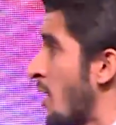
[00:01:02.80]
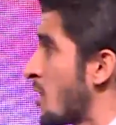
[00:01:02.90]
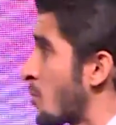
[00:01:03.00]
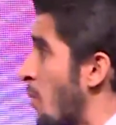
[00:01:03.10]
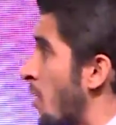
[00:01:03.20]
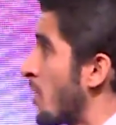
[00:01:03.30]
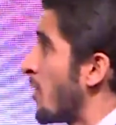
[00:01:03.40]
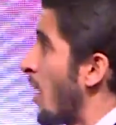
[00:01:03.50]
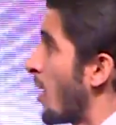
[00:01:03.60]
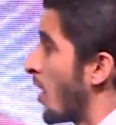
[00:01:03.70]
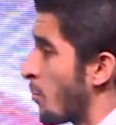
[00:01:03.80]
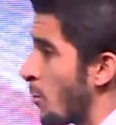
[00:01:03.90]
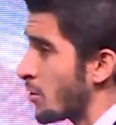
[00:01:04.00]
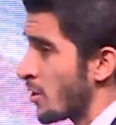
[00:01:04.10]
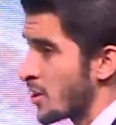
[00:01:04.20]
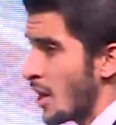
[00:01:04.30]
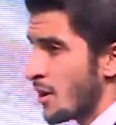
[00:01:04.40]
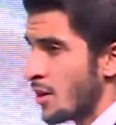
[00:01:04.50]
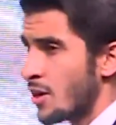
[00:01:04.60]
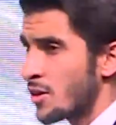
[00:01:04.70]
inspired AI models,
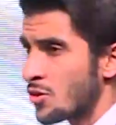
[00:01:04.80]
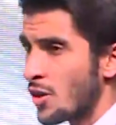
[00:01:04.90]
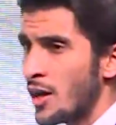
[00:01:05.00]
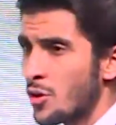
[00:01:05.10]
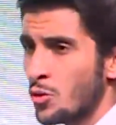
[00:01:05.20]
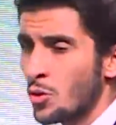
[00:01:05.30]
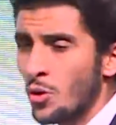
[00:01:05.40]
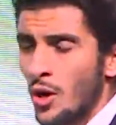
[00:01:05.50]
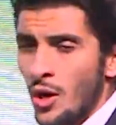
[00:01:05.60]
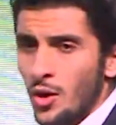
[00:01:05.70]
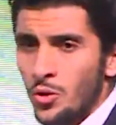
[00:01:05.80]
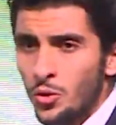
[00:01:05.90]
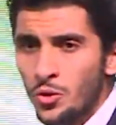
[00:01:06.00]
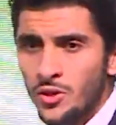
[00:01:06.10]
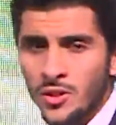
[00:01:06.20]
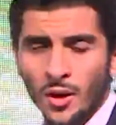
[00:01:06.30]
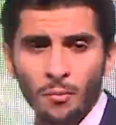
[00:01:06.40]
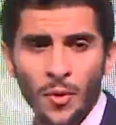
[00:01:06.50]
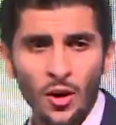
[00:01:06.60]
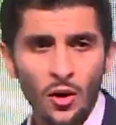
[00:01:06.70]
they try to use some
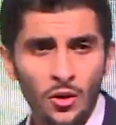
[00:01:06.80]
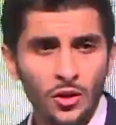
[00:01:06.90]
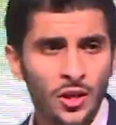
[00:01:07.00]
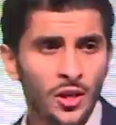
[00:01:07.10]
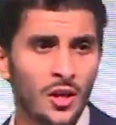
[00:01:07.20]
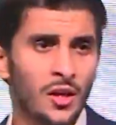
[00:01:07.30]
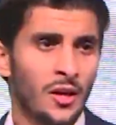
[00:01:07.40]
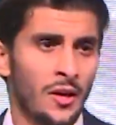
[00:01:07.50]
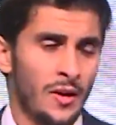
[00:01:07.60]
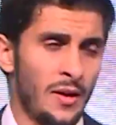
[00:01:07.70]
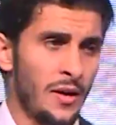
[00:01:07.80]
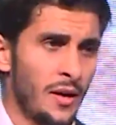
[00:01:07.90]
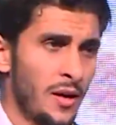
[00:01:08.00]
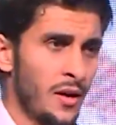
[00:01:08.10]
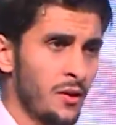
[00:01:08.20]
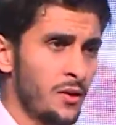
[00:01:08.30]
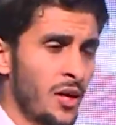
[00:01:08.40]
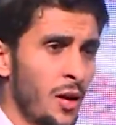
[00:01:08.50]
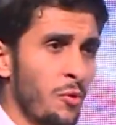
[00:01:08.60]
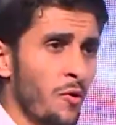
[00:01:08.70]
biological
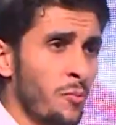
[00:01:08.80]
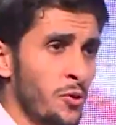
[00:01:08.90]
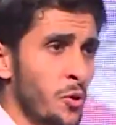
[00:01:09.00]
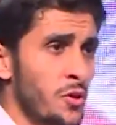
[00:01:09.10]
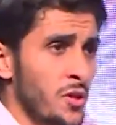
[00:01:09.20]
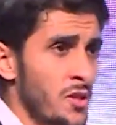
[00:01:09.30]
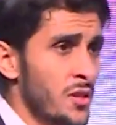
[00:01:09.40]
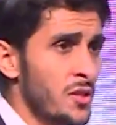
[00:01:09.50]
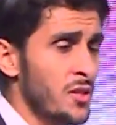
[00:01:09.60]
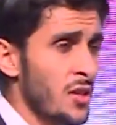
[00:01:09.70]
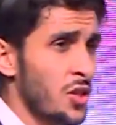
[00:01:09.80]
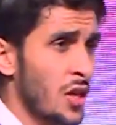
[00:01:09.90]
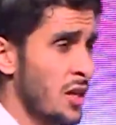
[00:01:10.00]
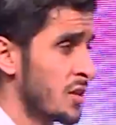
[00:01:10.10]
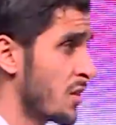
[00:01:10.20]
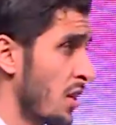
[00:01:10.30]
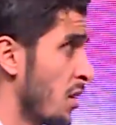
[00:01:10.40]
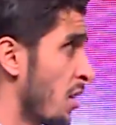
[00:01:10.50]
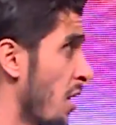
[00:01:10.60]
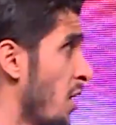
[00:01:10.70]
type of processes, such as in
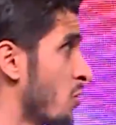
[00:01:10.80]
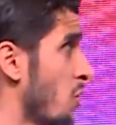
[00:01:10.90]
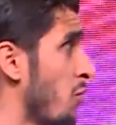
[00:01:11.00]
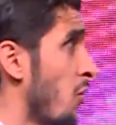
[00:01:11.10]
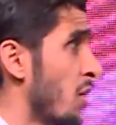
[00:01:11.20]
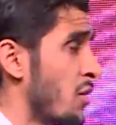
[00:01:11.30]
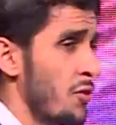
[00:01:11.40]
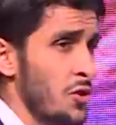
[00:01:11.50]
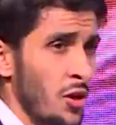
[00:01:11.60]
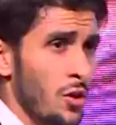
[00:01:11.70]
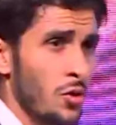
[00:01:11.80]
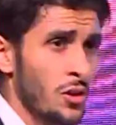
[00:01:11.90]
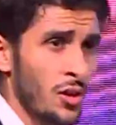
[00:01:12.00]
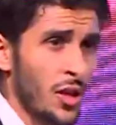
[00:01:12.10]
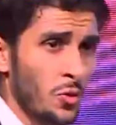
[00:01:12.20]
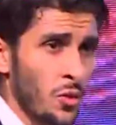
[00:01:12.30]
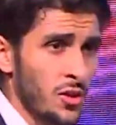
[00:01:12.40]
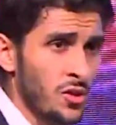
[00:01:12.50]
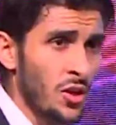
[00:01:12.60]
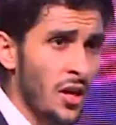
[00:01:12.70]
the case of artificial neural
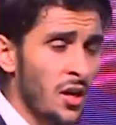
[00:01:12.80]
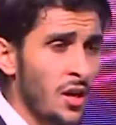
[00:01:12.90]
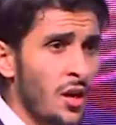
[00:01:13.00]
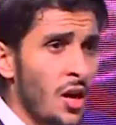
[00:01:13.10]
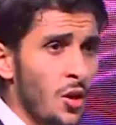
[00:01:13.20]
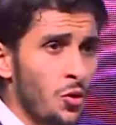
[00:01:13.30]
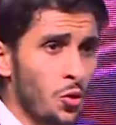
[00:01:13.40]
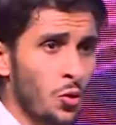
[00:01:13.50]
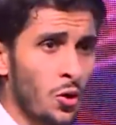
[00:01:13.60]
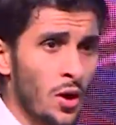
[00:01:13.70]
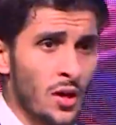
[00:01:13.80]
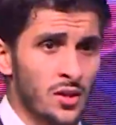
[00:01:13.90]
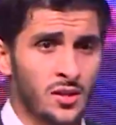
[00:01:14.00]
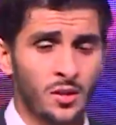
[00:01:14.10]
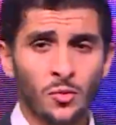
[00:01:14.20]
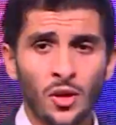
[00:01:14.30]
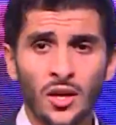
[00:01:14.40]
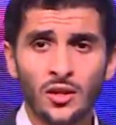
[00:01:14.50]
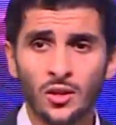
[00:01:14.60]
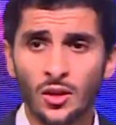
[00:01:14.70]
networks, trying to
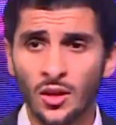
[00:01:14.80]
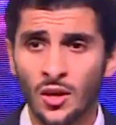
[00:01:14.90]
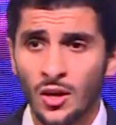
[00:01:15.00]
simulate the